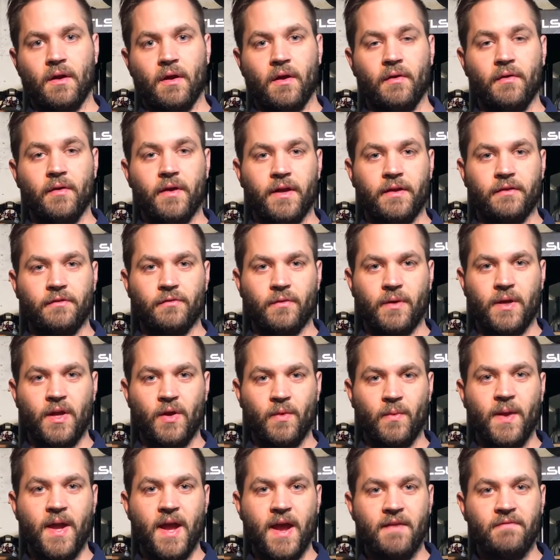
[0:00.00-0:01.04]
Alright, so
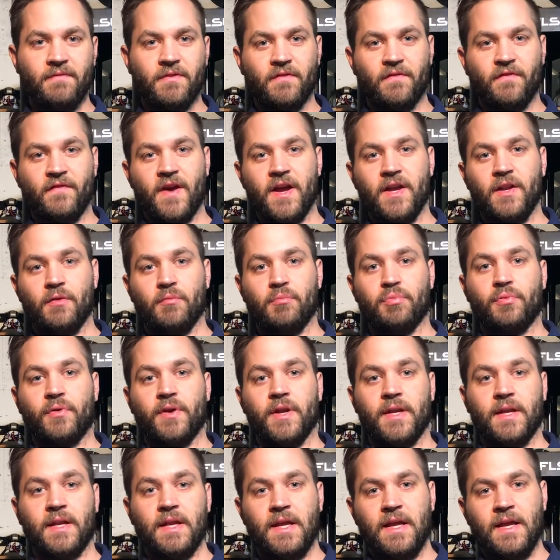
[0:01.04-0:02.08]
here we have the final
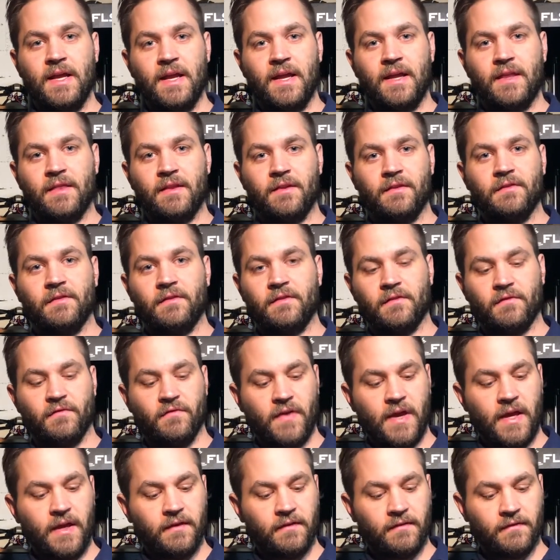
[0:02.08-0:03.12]
print. This is a
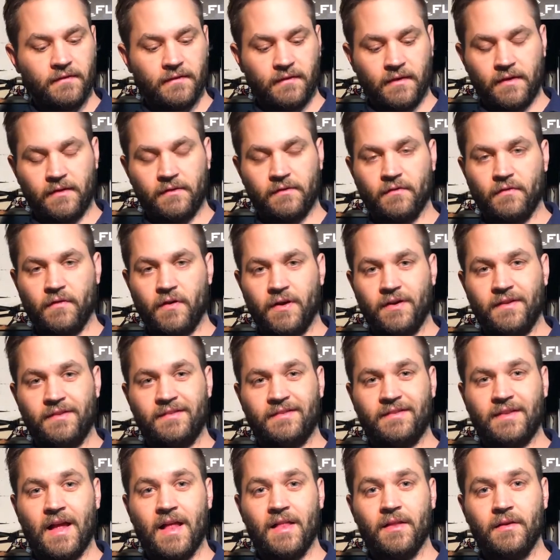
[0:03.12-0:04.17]
vase. It's a very
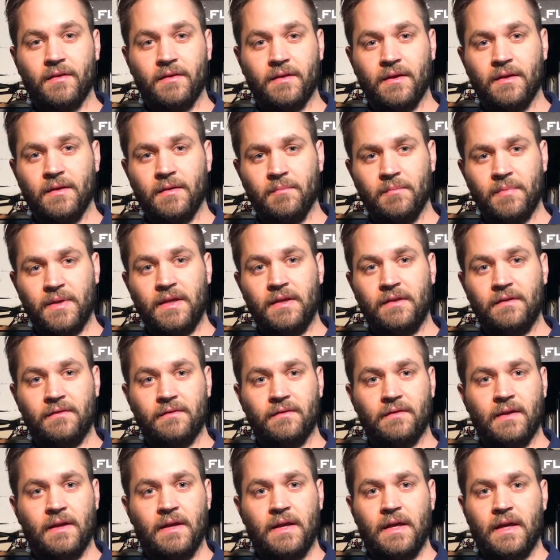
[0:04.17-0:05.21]
solid
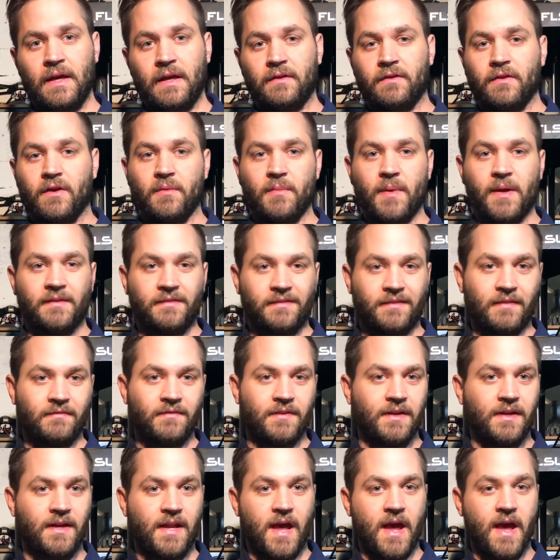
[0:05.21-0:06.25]
piece. It took about
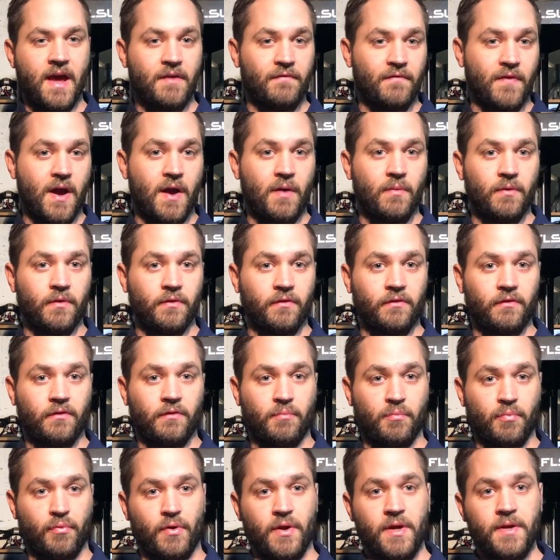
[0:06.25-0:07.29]
7.5 hours to
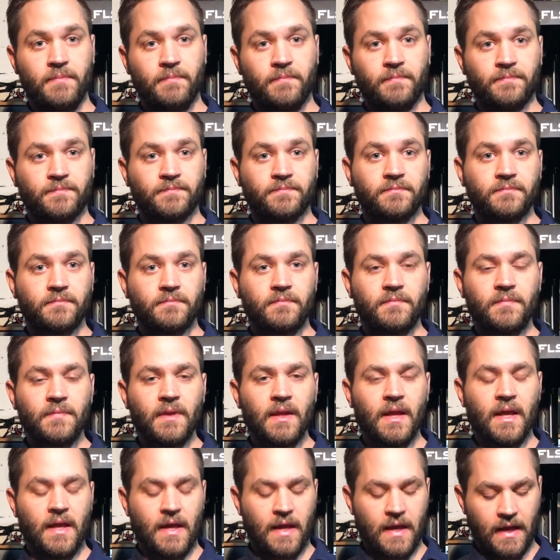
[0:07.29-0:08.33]
print,
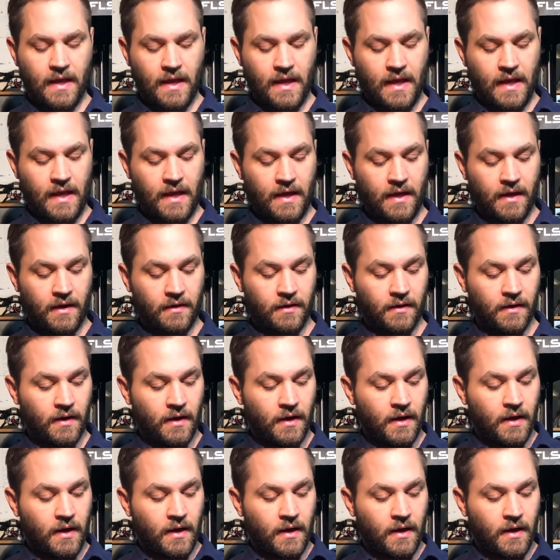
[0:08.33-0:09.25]
and